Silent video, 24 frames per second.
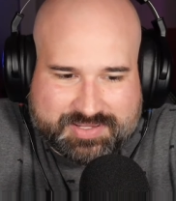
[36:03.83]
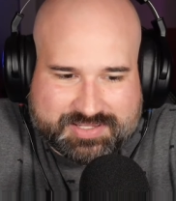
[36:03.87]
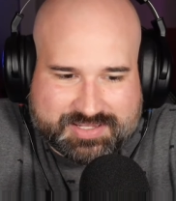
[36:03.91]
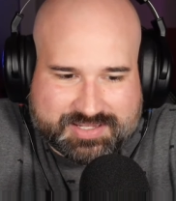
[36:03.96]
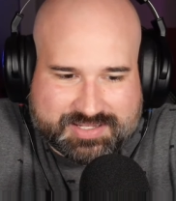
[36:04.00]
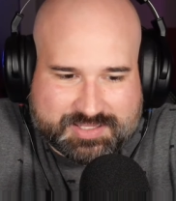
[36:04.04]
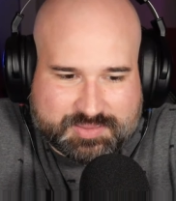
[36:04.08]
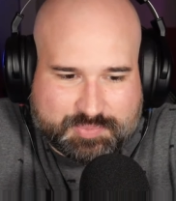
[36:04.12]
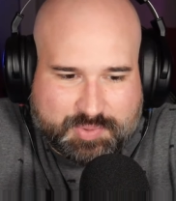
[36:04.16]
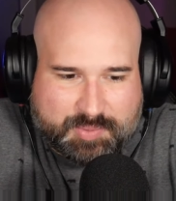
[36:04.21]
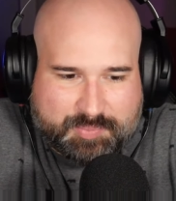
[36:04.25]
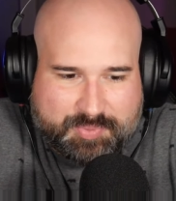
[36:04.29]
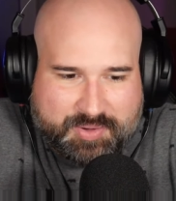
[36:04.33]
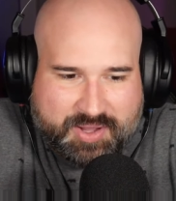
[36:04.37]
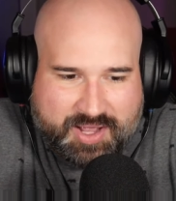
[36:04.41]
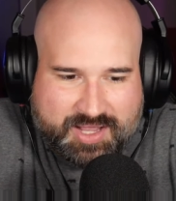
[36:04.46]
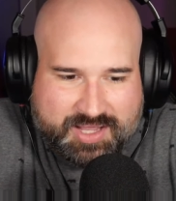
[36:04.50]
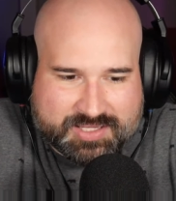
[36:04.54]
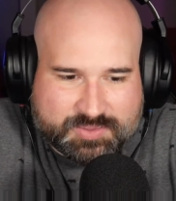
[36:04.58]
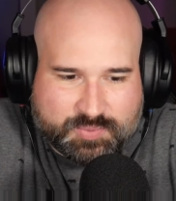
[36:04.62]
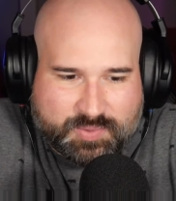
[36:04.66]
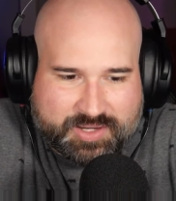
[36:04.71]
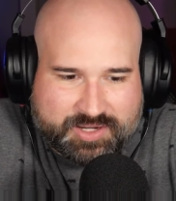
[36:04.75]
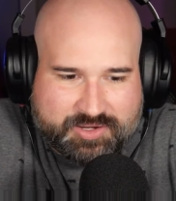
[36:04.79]
He says, "But
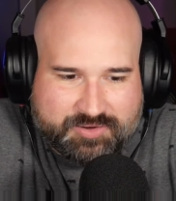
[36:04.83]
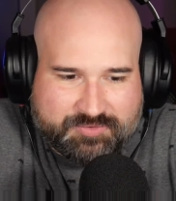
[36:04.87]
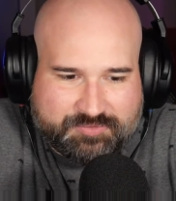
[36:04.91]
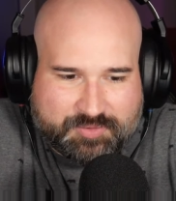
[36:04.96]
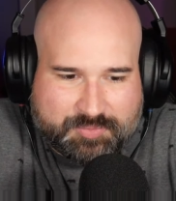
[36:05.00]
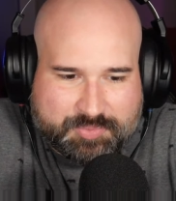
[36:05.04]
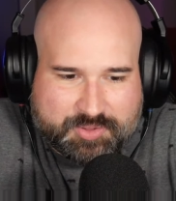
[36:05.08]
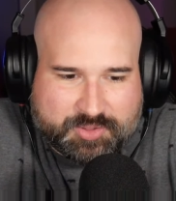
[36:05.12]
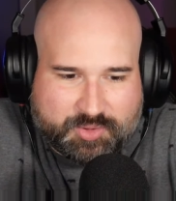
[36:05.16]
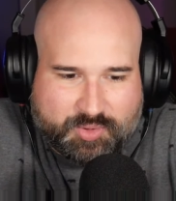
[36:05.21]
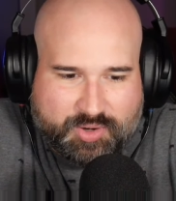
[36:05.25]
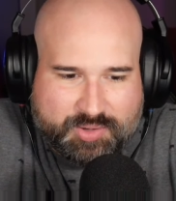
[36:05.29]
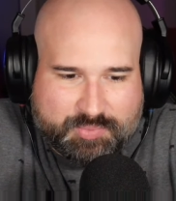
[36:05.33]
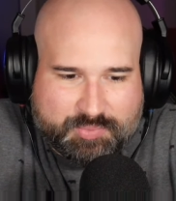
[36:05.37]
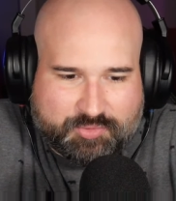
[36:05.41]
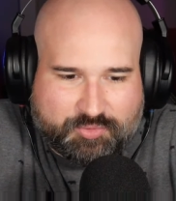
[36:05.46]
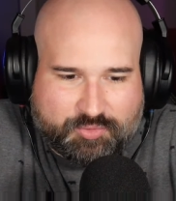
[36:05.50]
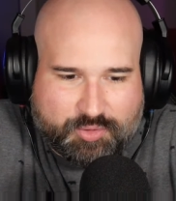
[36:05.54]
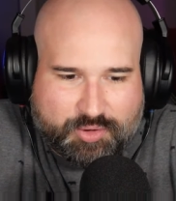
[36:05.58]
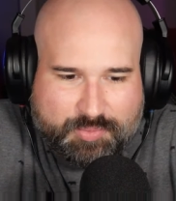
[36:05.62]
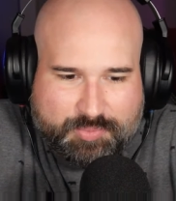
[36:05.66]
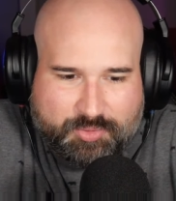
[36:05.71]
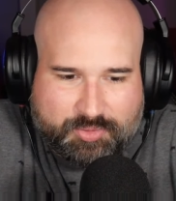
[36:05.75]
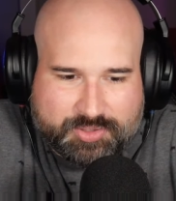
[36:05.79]
boss, why do you flip the coin
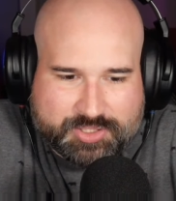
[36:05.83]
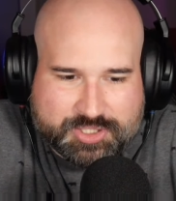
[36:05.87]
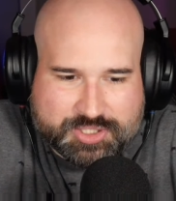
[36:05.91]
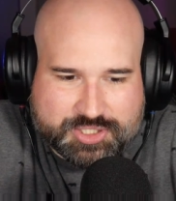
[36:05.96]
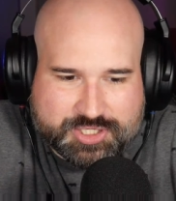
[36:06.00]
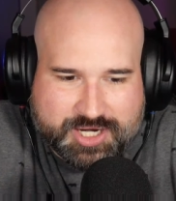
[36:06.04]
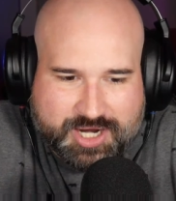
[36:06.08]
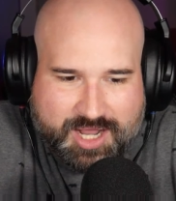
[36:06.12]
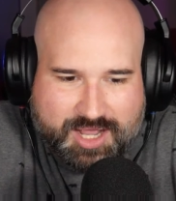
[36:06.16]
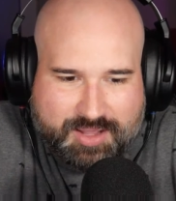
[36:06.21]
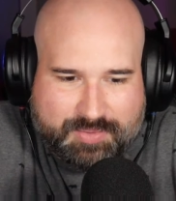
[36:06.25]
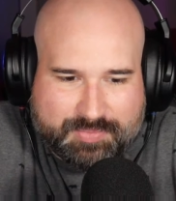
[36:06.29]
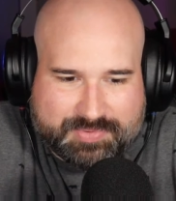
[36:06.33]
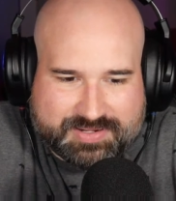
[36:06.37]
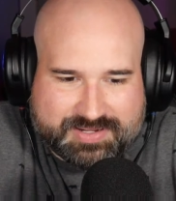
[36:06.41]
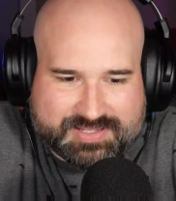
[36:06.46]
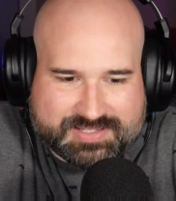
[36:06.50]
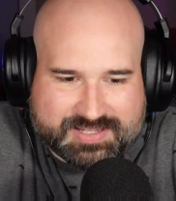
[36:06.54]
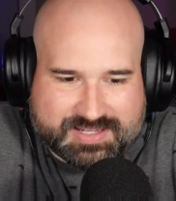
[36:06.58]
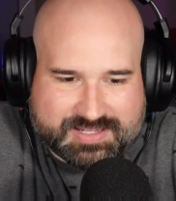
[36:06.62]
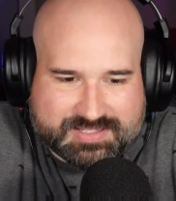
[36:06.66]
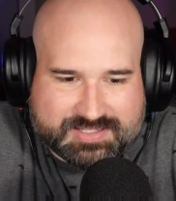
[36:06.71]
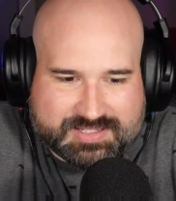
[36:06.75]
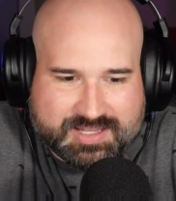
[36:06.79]
before we pull each job?" And he
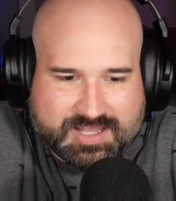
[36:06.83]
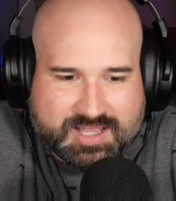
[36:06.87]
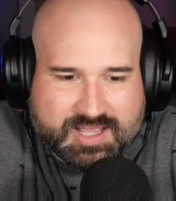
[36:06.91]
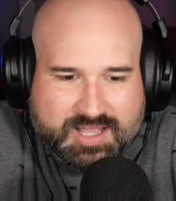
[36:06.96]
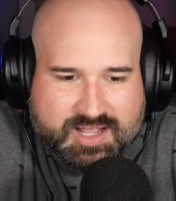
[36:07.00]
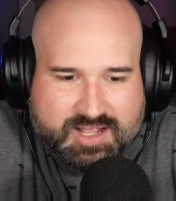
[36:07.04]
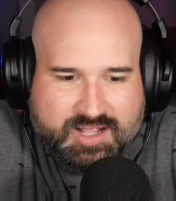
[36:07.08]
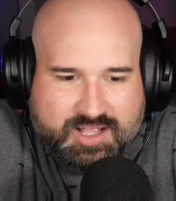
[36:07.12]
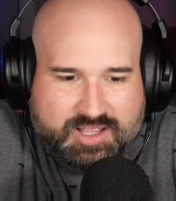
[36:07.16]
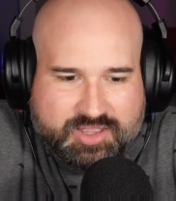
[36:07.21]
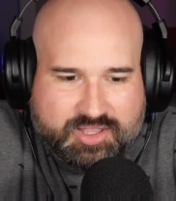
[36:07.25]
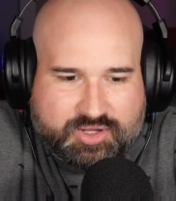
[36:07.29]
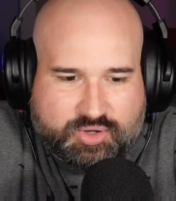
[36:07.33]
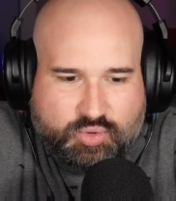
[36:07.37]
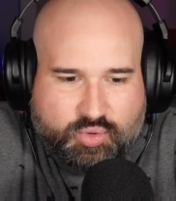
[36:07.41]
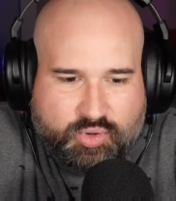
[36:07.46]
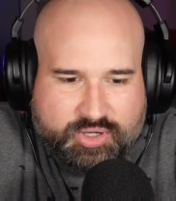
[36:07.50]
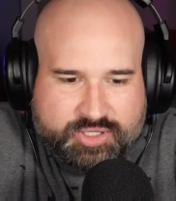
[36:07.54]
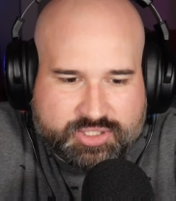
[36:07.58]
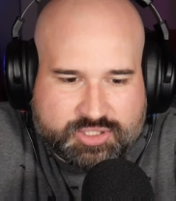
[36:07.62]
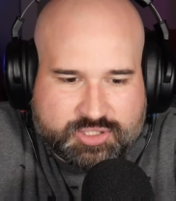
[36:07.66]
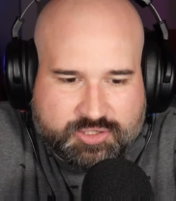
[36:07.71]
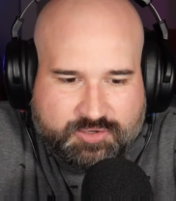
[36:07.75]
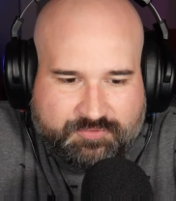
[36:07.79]
says, "The
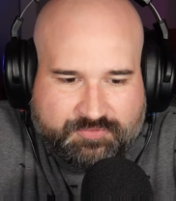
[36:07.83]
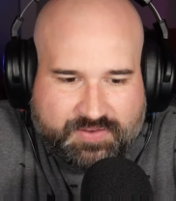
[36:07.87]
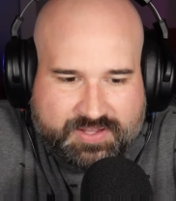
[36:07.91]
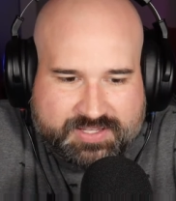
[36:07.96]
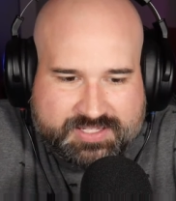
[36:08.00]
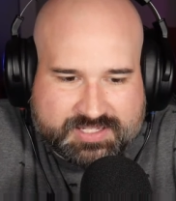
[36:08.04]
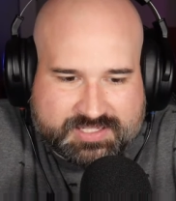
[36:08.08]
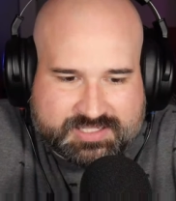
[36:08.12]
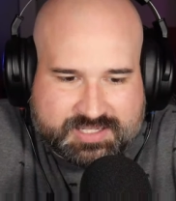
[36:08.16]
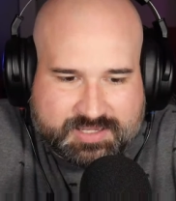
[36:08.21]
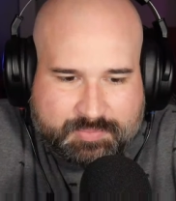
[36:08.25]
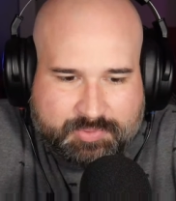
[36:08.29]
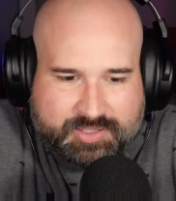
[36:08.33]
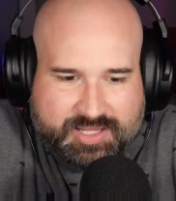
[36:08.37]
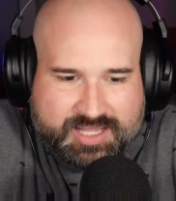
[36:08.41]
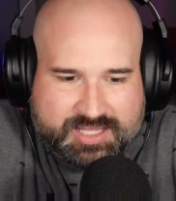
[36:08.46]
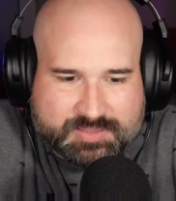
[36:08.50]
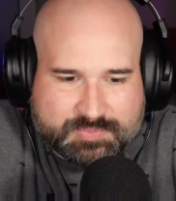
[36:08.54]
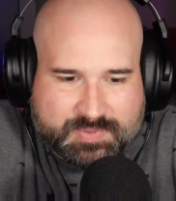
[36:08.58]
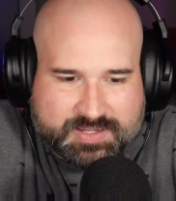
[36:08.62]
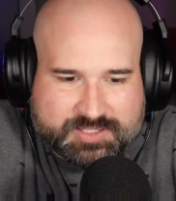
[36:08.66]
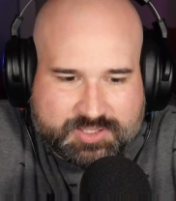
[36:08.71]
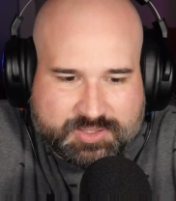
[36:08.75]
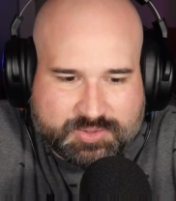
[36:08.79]
coin's two faces
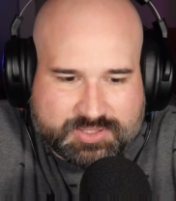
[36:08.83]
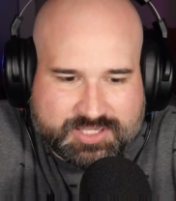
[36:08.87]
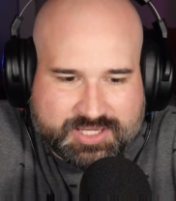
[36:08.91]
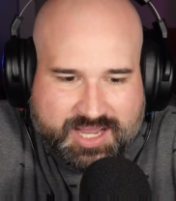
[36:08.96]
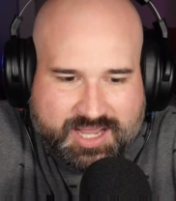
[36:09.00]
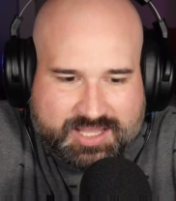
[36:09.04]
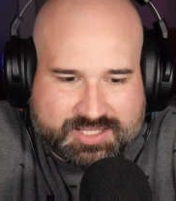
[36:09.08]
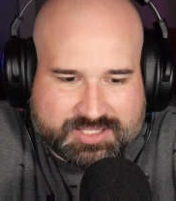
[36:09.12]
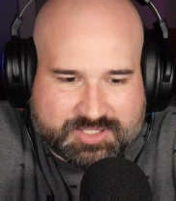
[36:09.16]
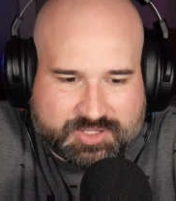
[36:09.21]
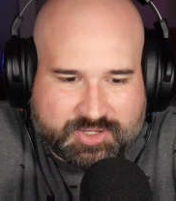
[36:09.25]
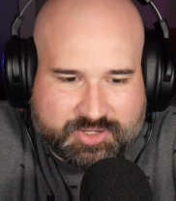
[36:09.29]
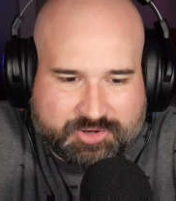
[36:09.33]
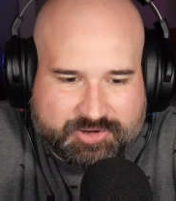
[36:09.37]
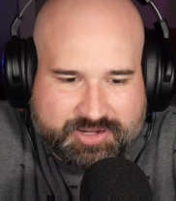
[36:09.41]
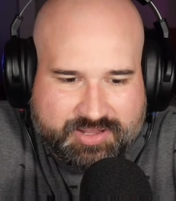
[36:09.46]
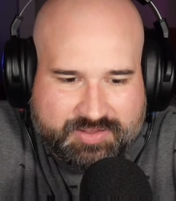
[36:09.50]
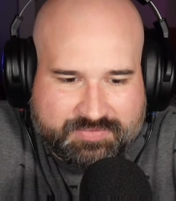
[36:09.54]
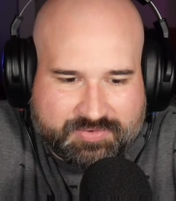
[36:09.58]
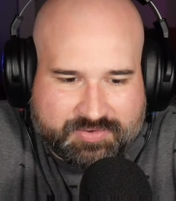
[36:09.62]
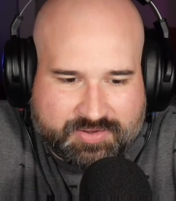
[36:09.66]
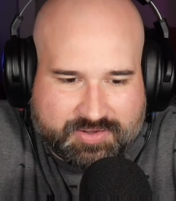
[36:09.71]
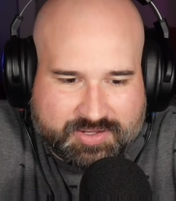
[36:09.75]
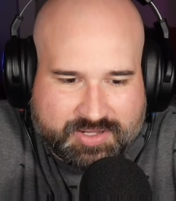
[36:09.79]
symbolize my two sides, good or
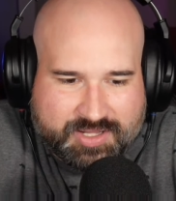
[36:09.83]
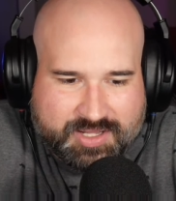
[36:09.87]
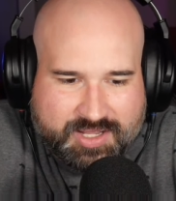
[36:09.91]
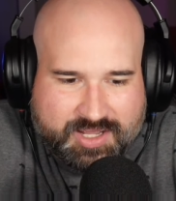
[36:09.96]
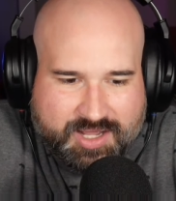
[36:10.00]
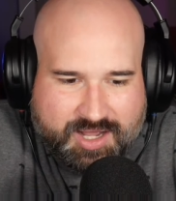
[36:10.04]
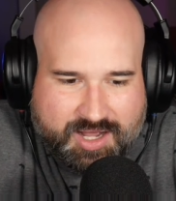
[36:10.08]
evil.